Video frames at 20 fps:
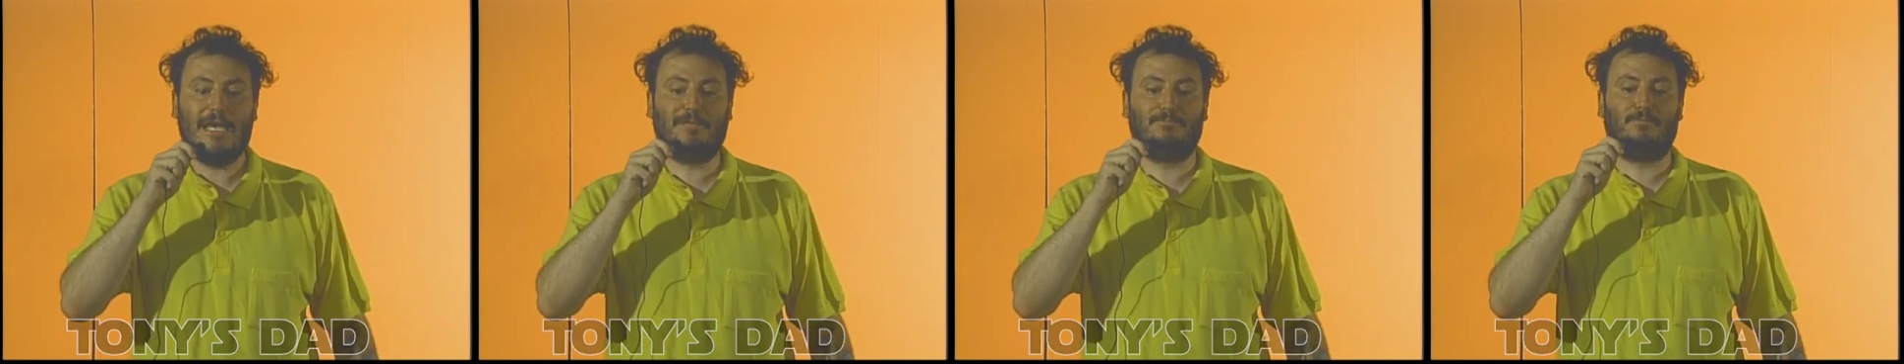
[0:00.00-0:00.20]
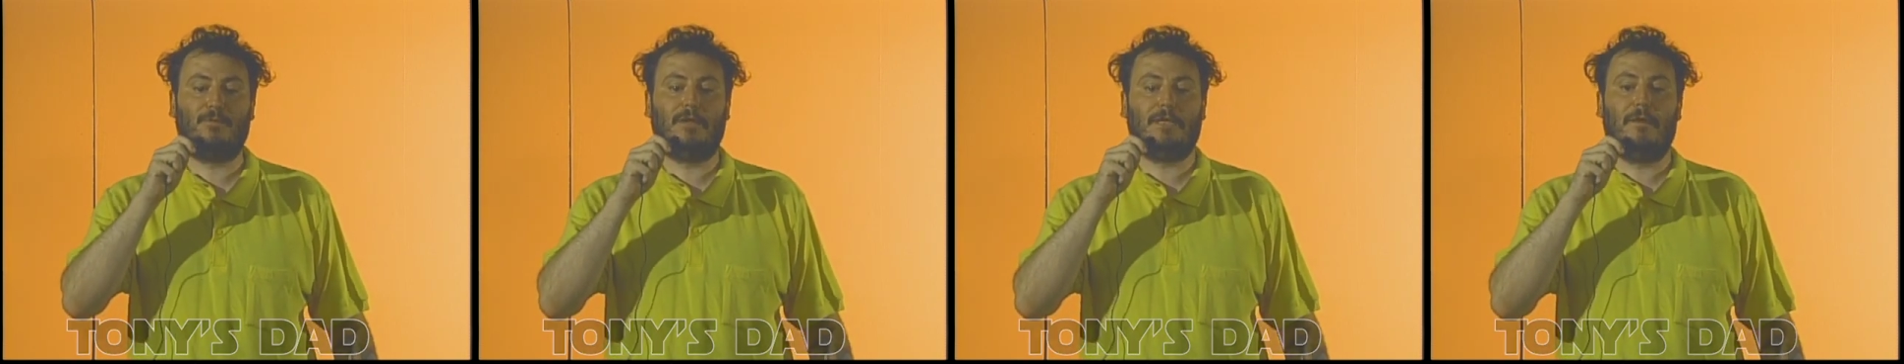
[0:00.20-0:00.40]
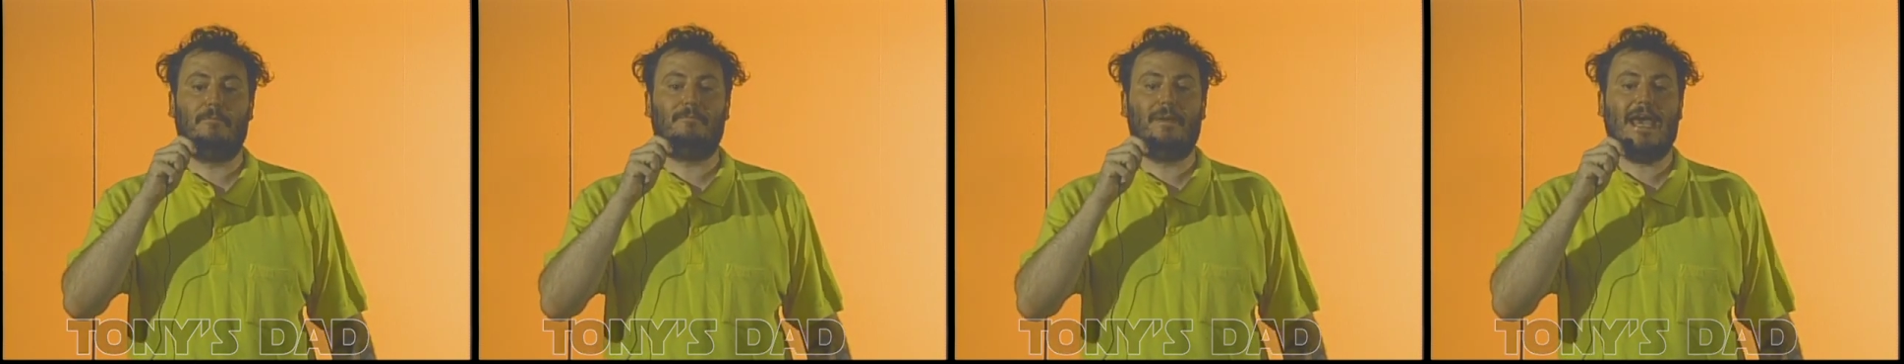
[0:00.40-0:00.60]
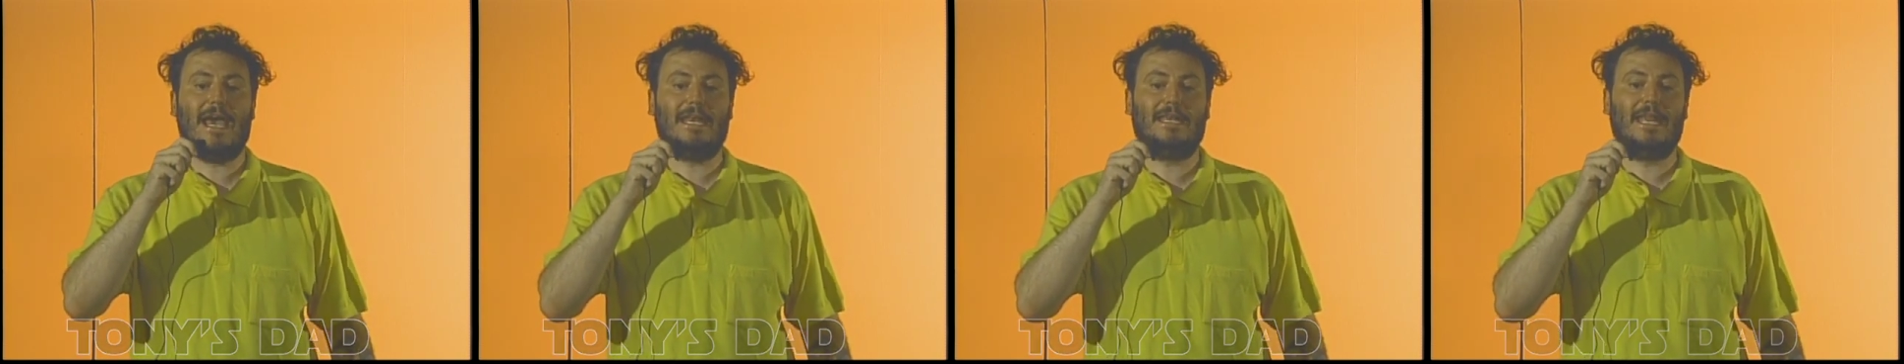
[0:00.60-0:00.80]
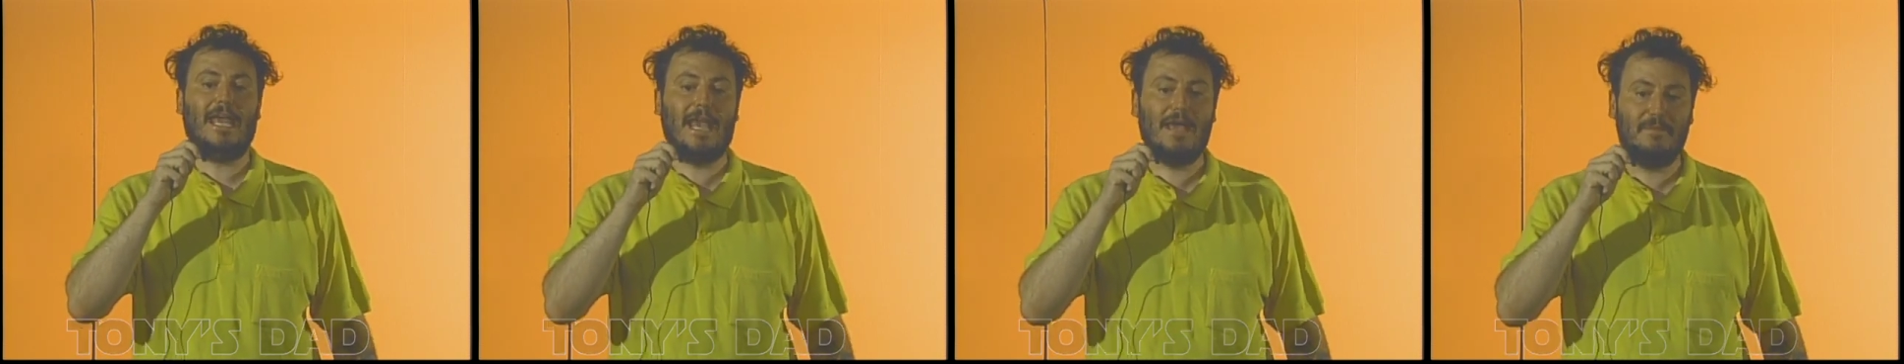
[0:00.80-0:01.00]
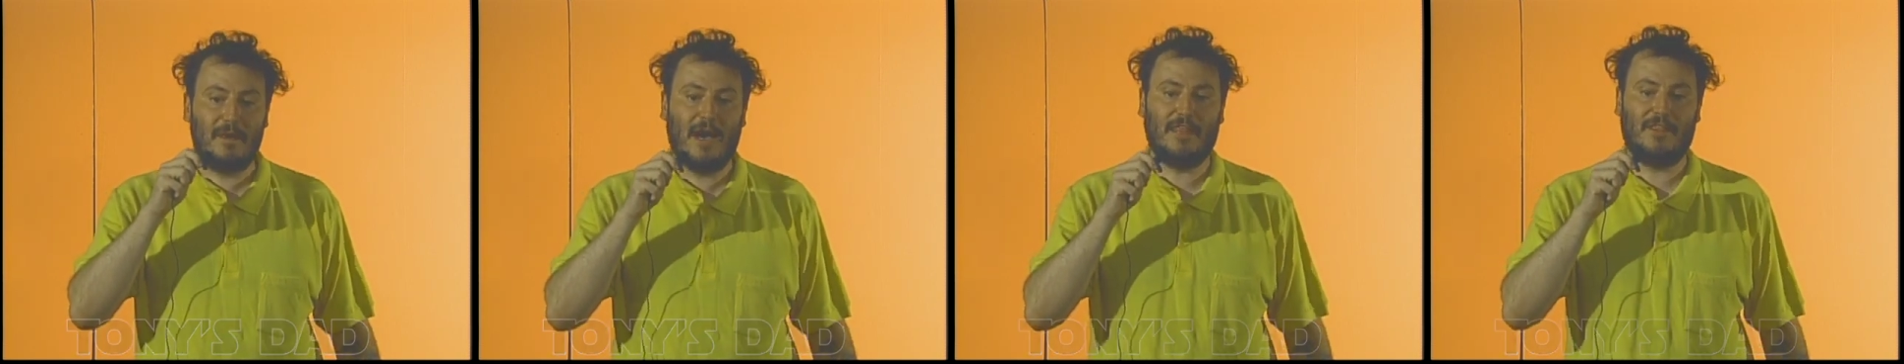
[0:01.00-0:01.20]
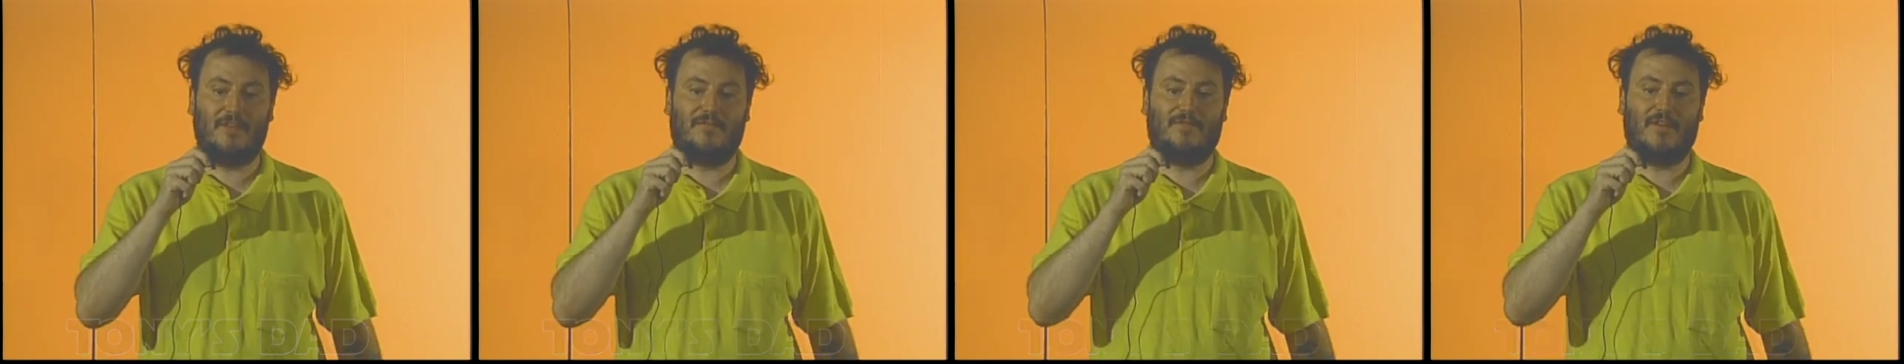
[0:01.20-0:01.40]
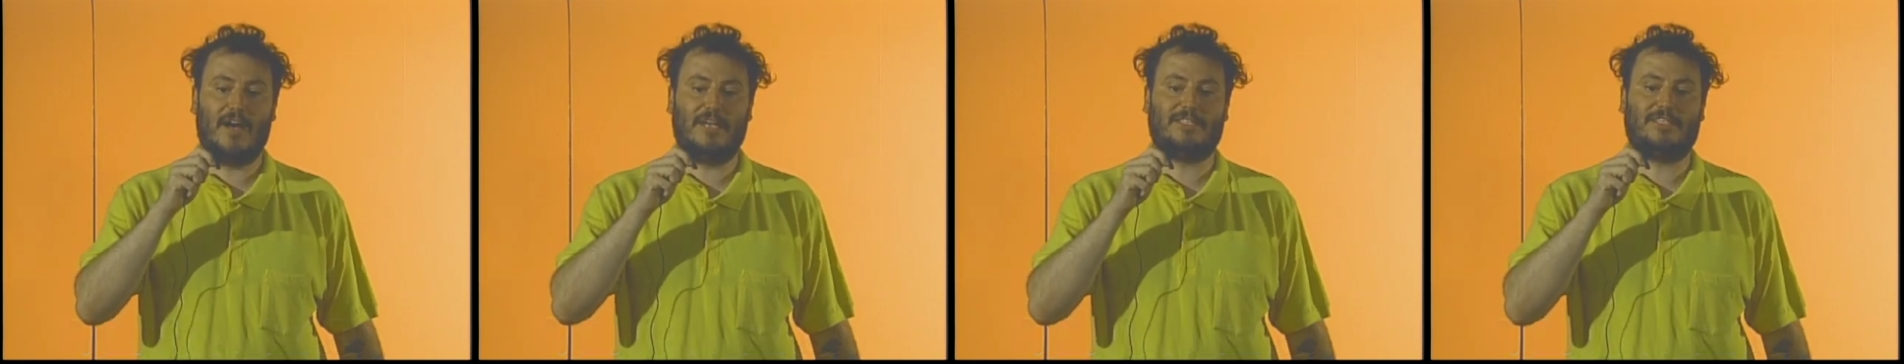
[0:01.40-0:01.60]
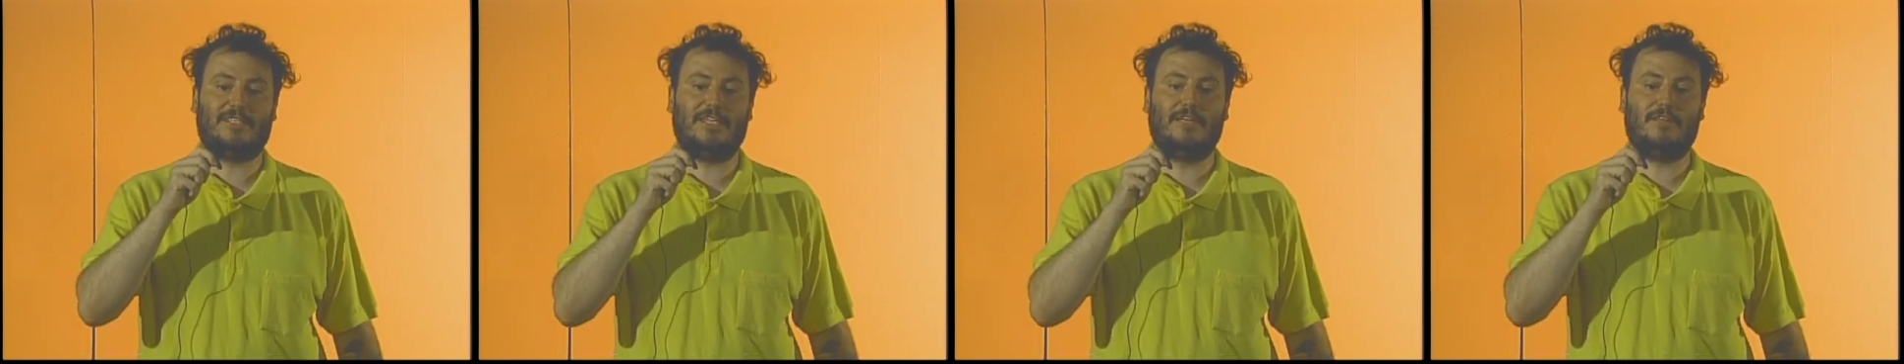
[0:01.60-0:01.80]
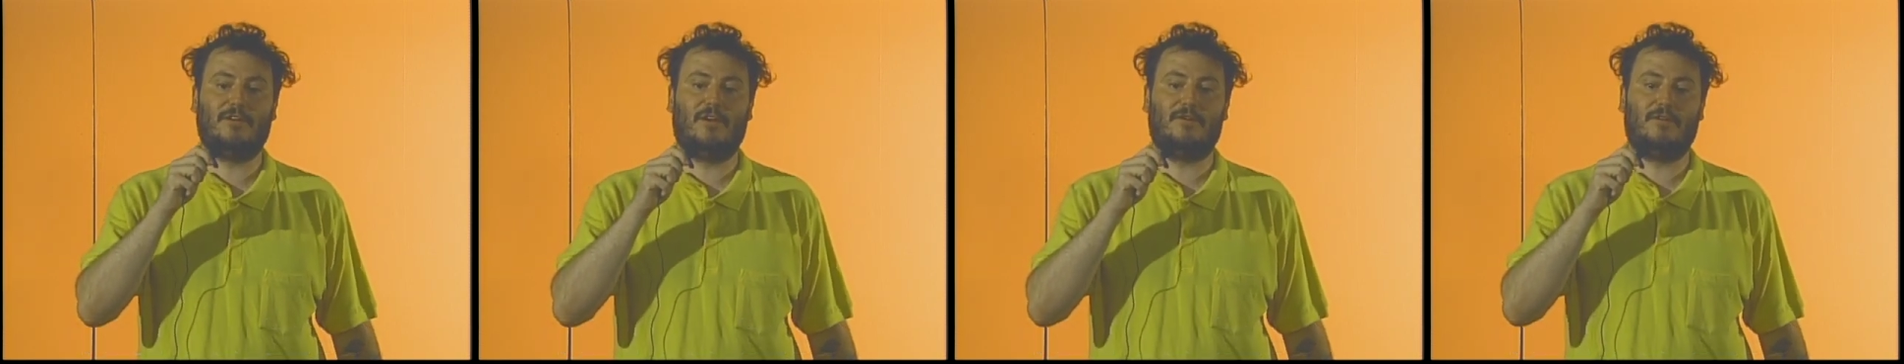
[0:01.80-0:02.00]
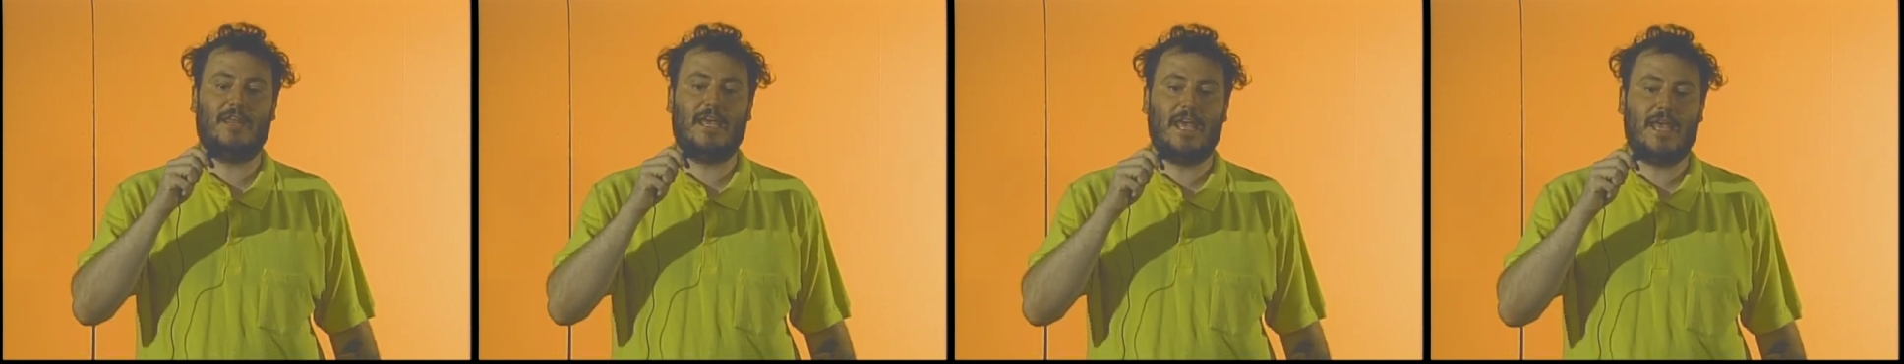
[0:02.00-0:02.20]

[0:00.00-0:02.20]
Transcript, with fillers: He's putting a bad name on the Faustino